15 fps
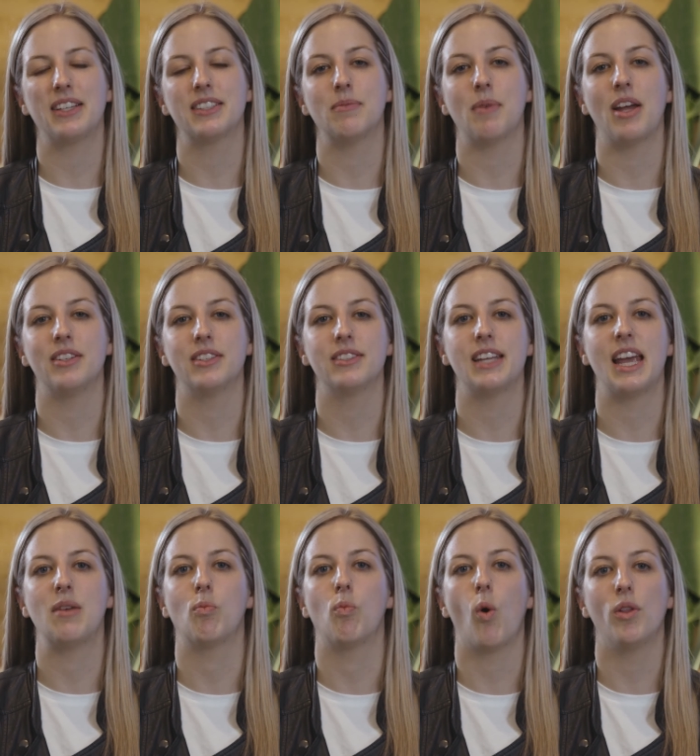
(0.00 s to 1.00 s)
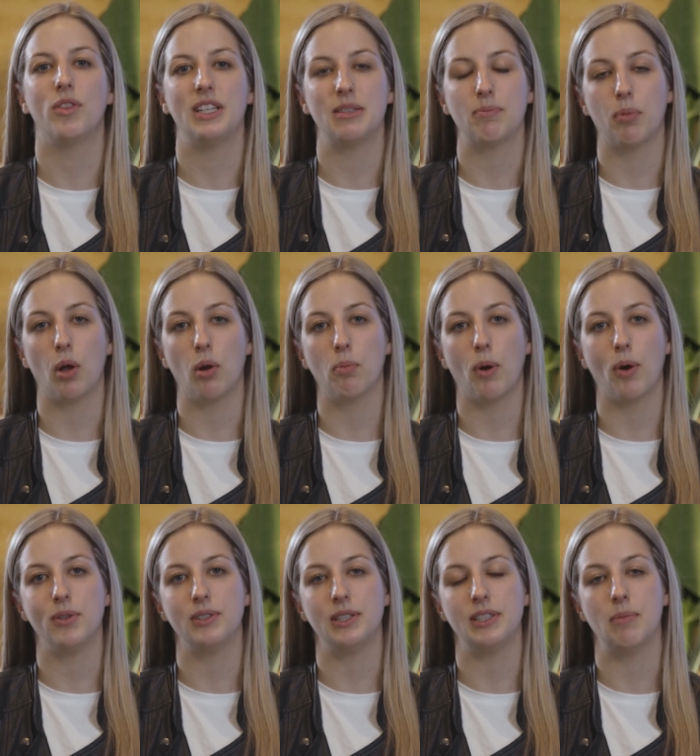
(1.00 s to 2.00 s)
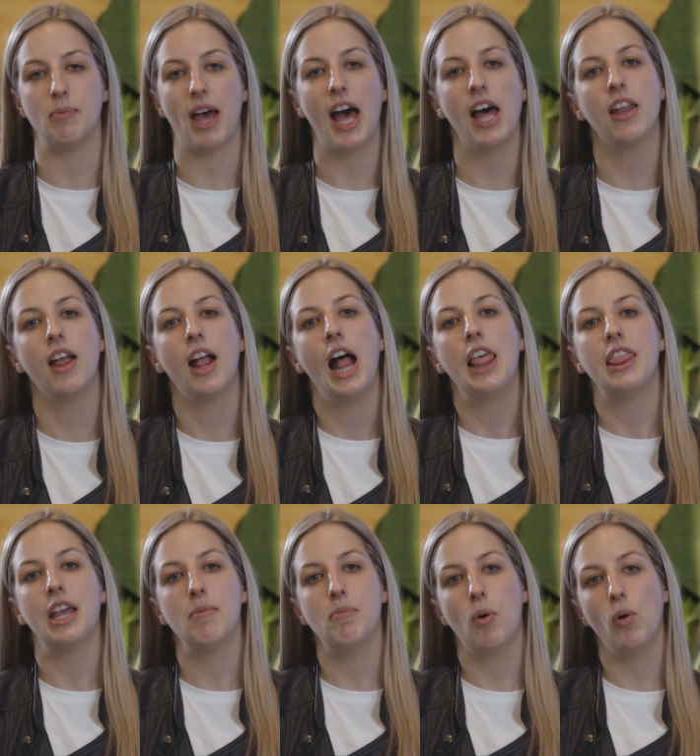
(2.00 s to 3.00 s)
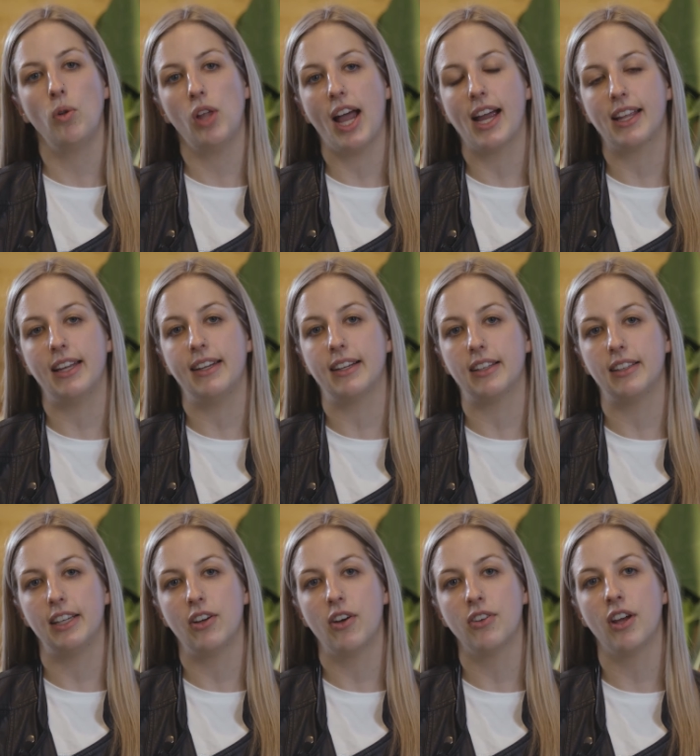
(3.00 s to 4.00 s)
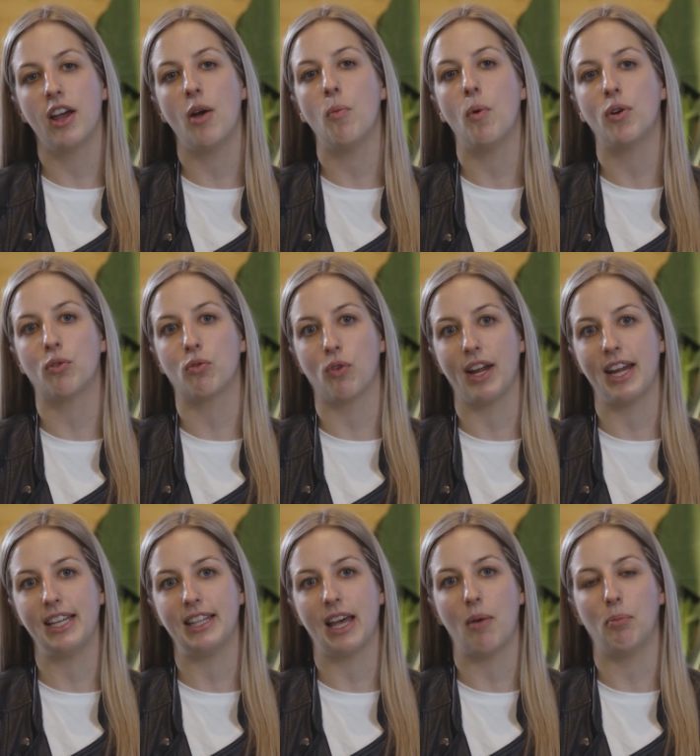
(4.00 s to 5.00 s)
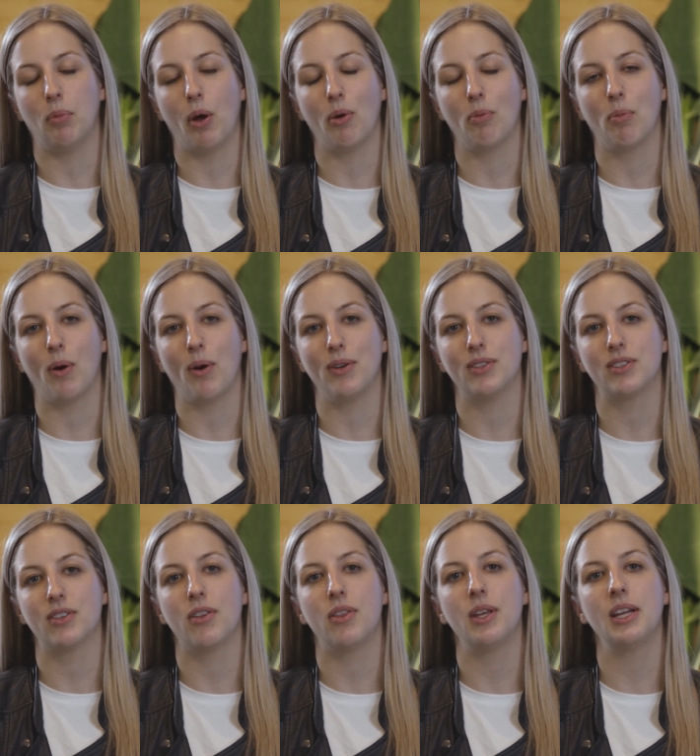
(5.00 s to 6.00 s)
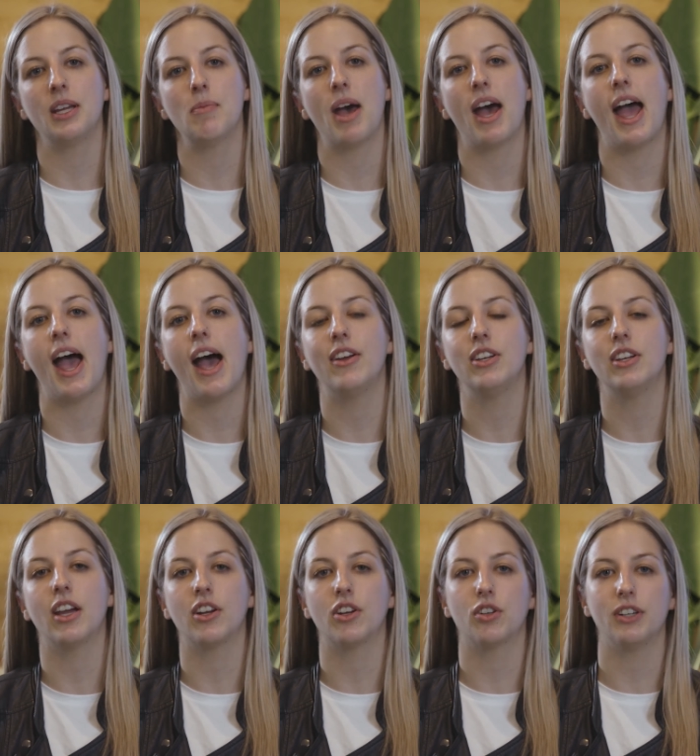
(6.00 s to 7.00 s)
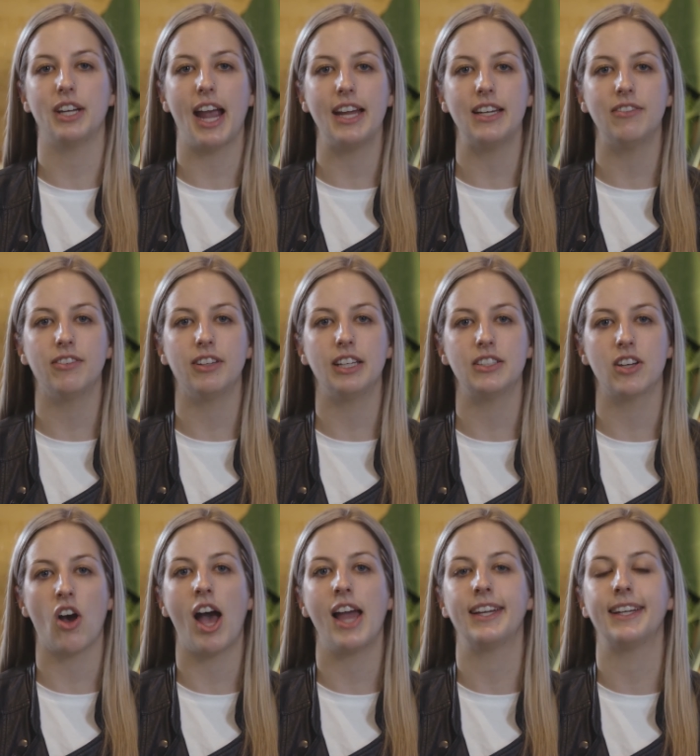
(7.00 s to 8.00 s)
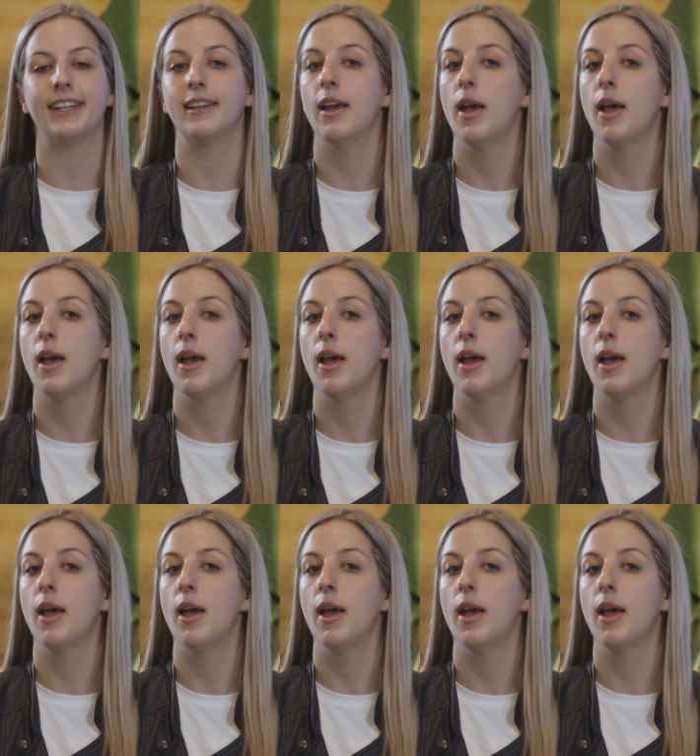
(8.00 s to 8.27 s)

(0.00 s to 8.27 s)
them understand what this blog post is about, they're more likely to click on it and want to read that blog post. So think about how you can creatively tie in